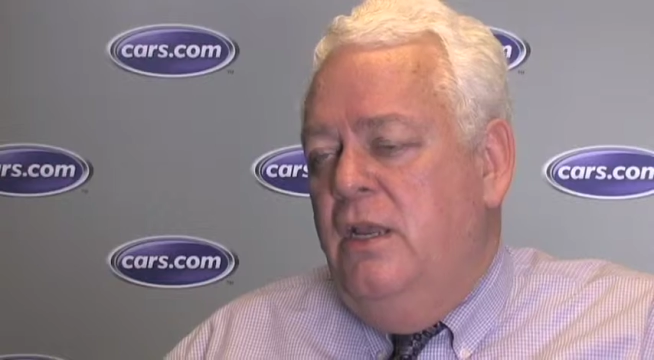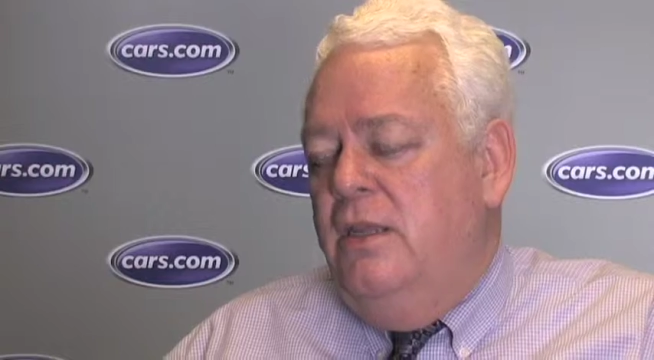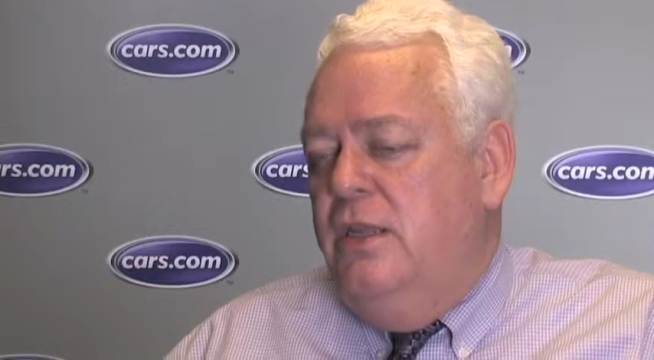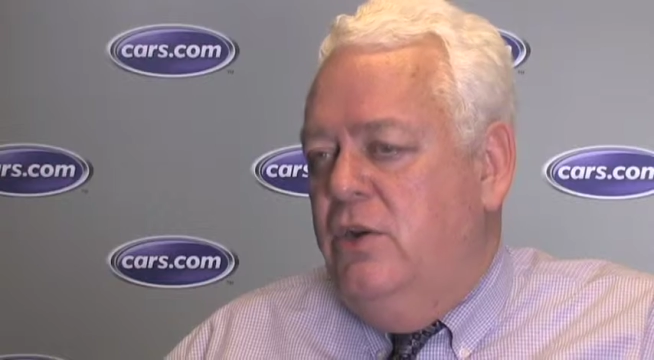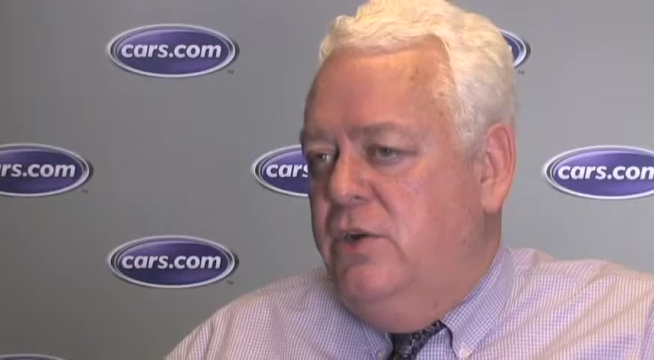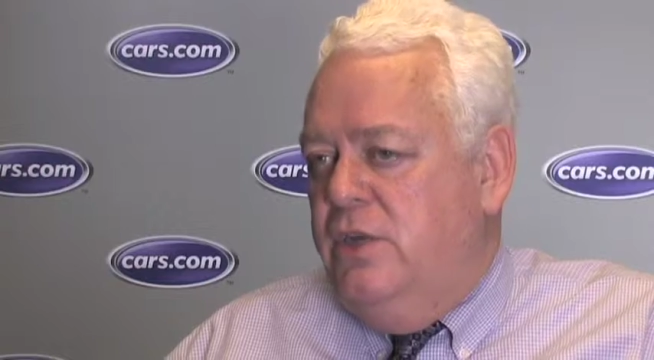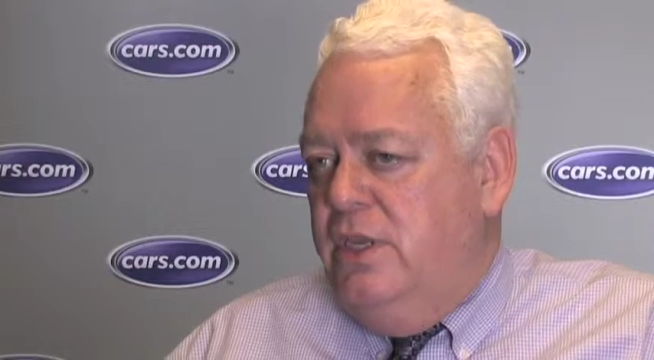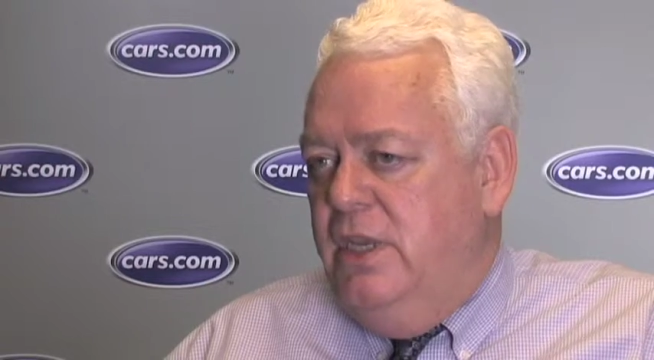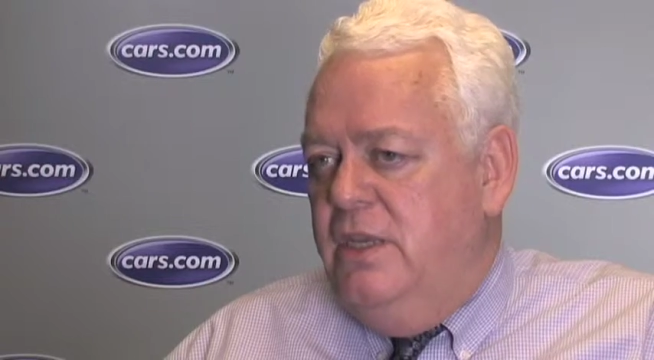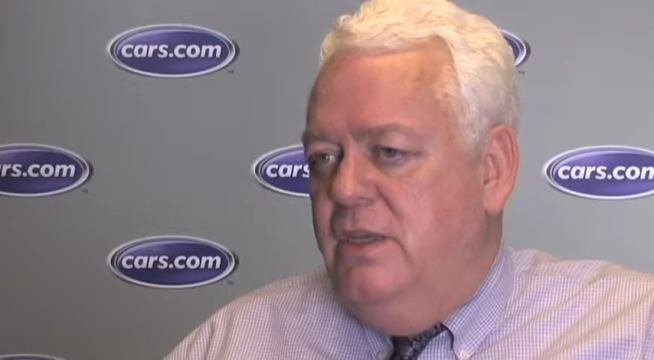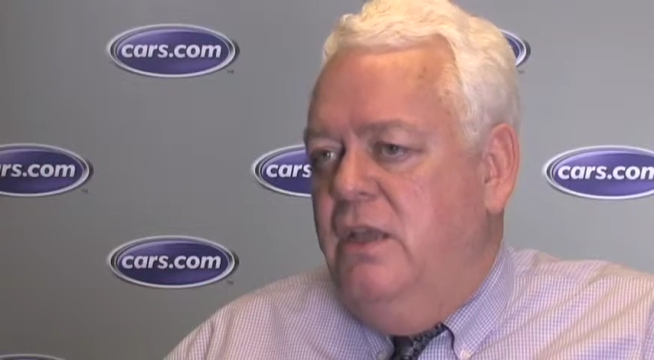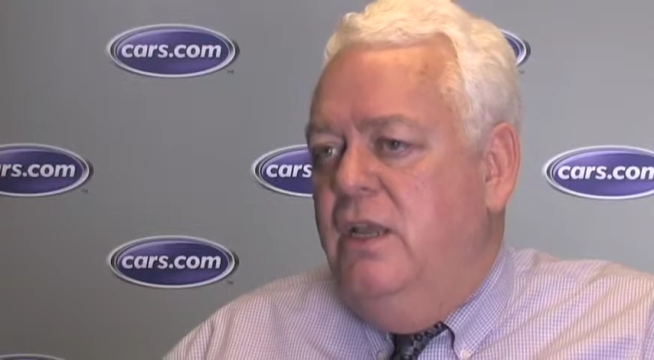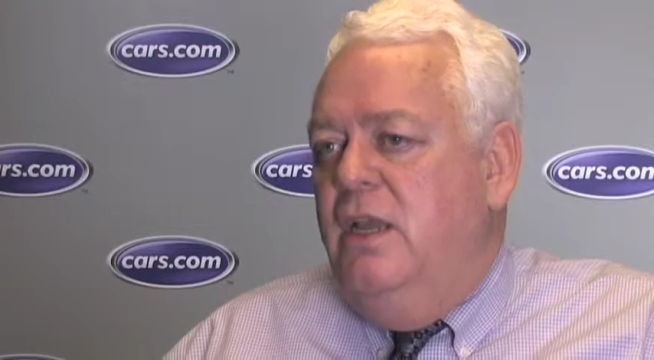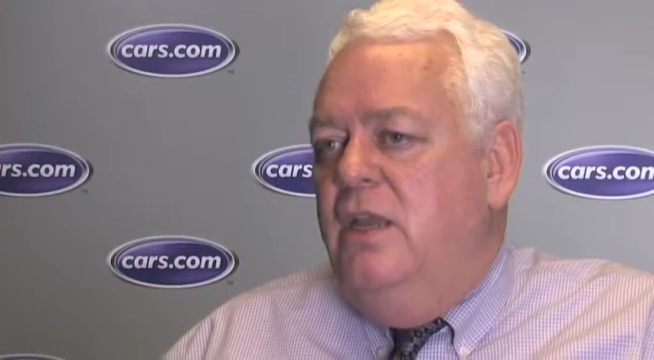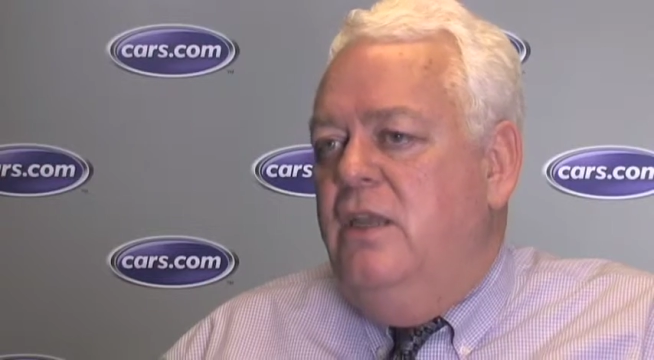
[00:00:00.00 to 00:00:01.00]
Now again,
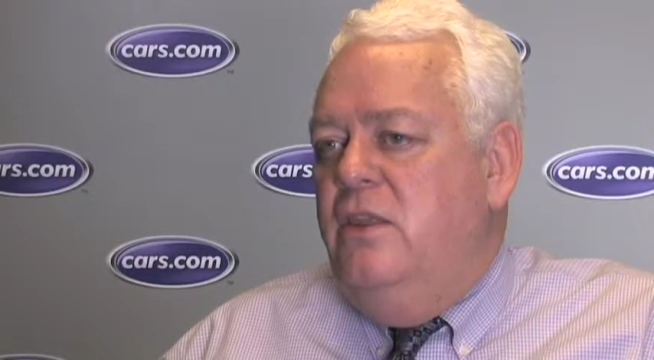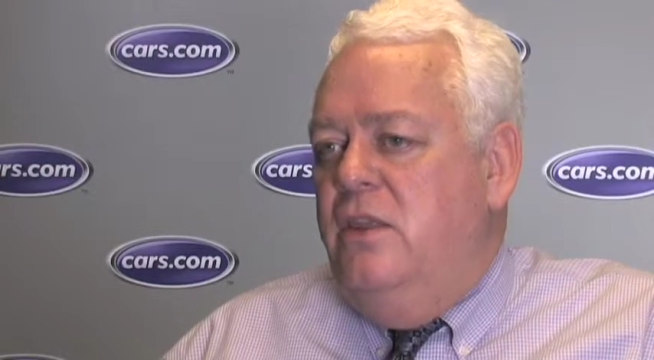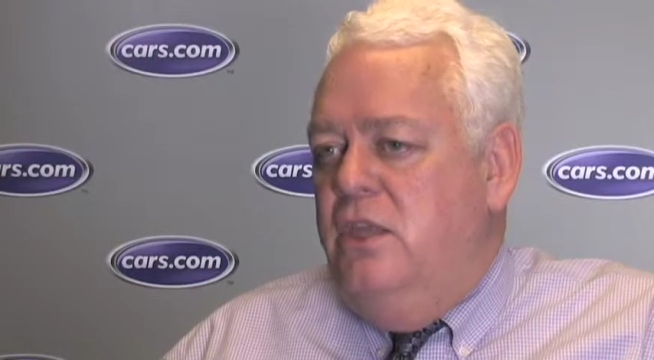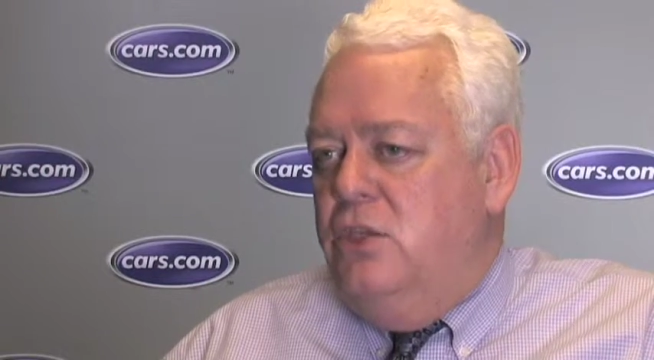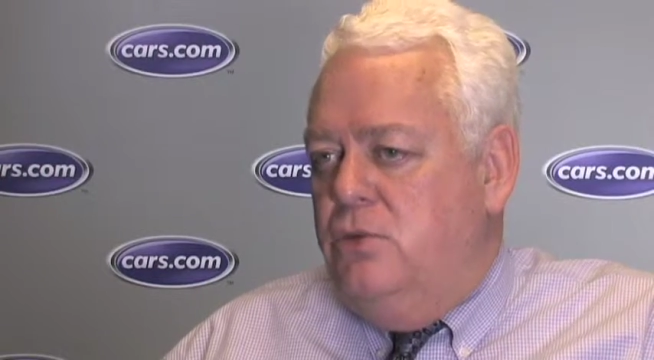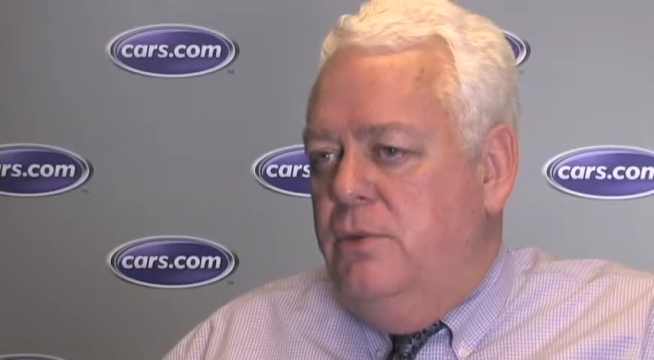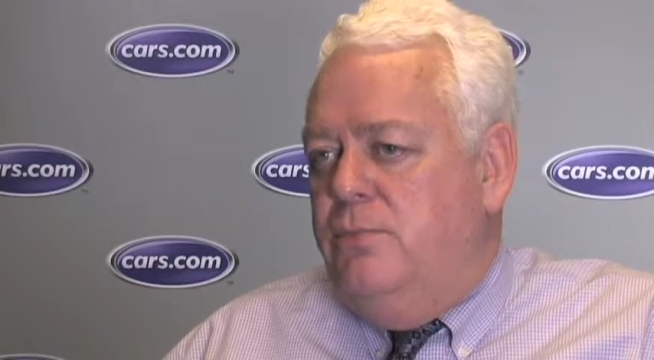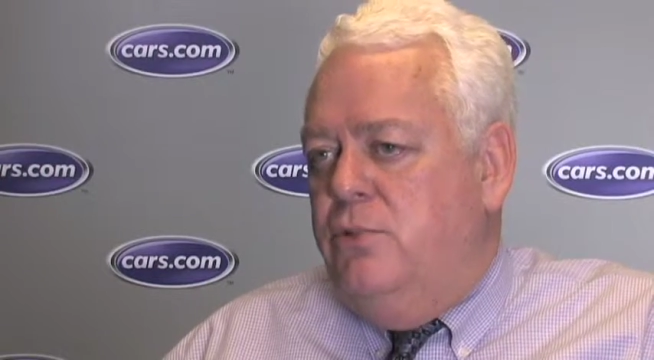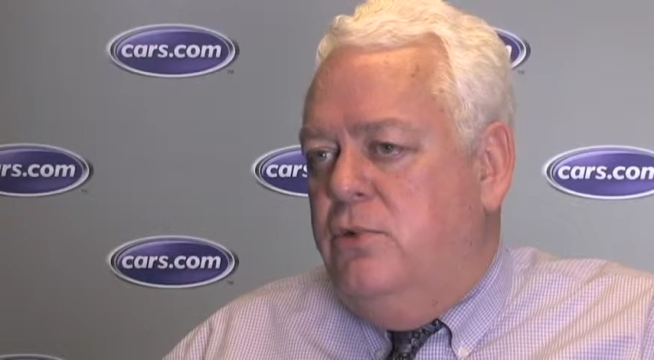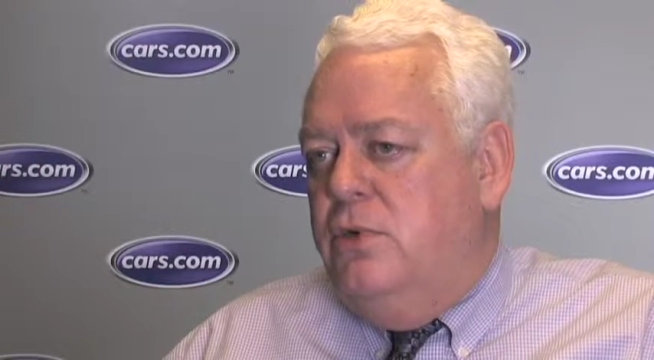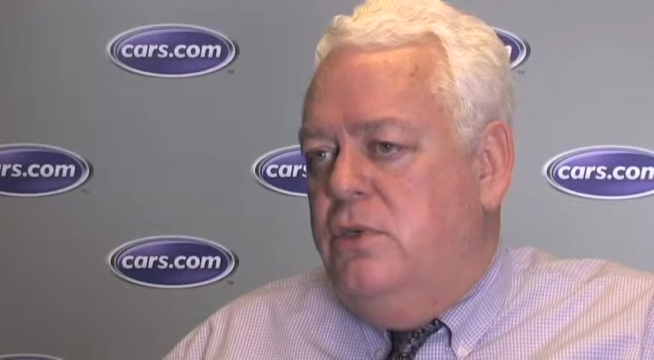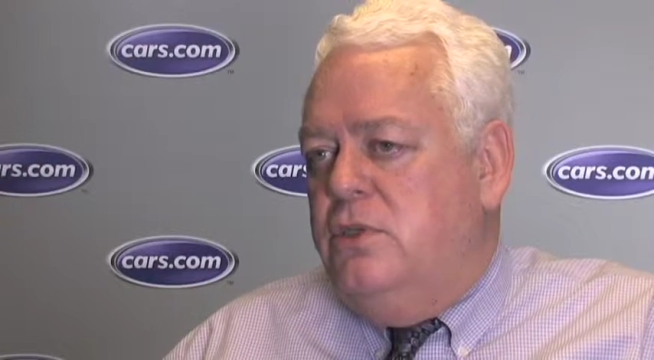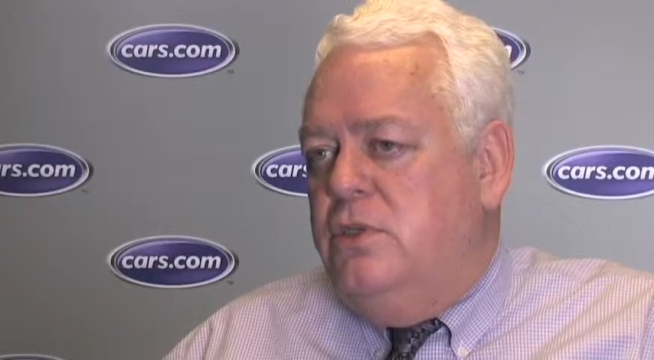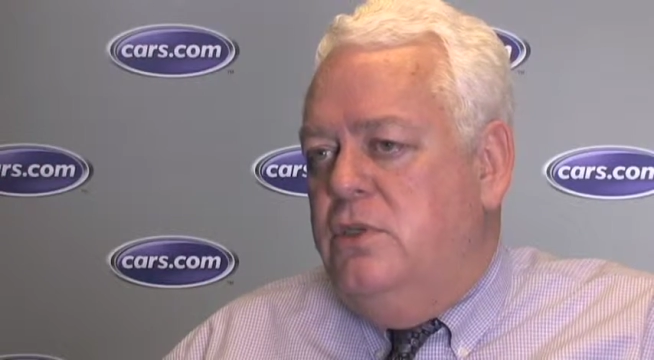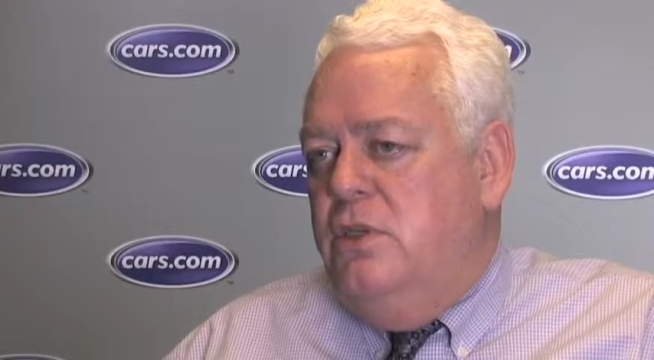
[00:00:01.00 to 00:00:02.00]
these
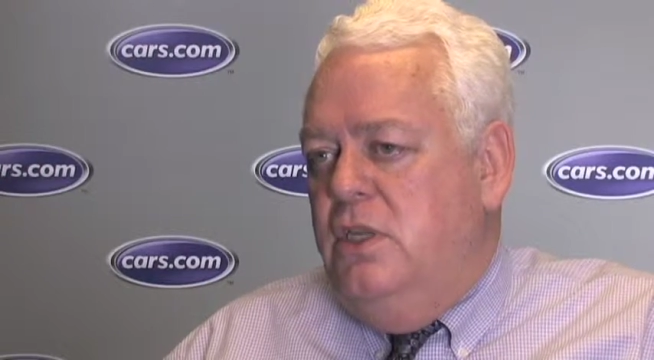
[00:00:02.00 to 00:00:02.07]
reports